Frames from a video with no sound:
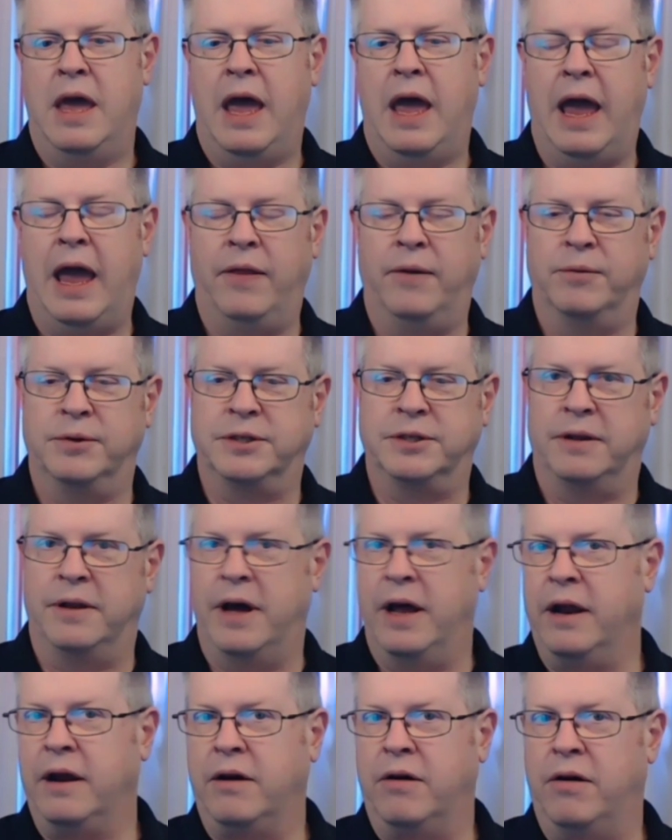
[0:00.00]
And there was a
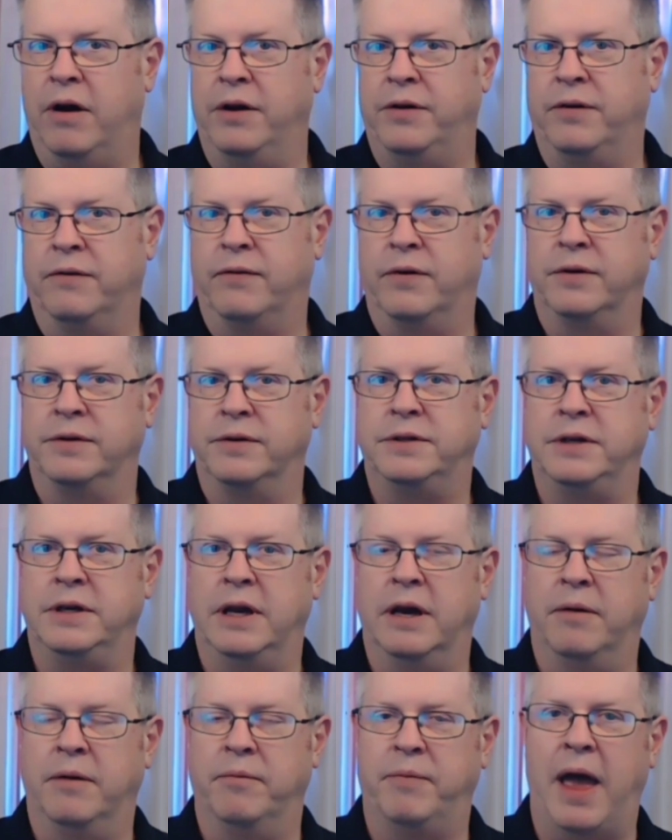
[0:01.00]
lot of controversy
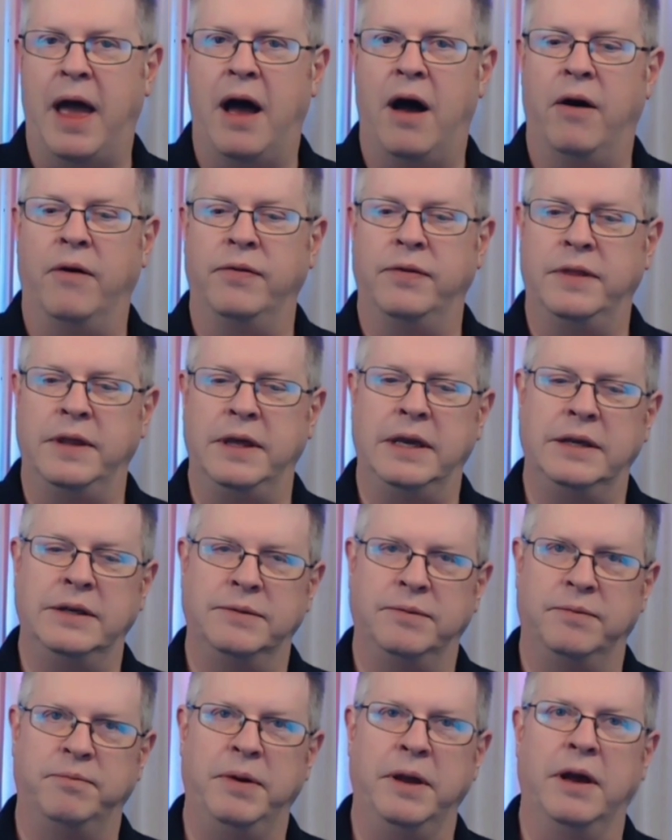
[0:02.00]
about
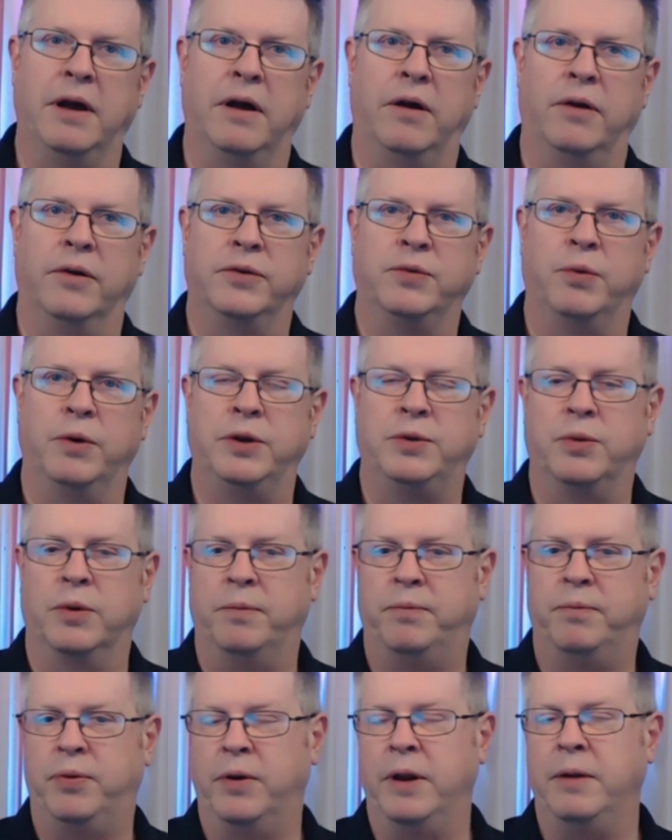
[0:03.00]
these bills, which
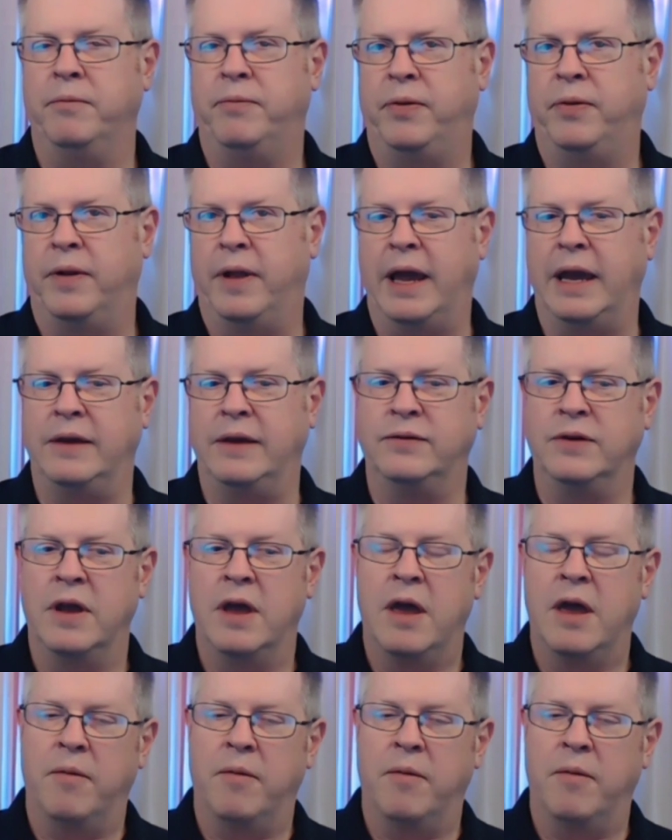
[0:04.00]
were put in place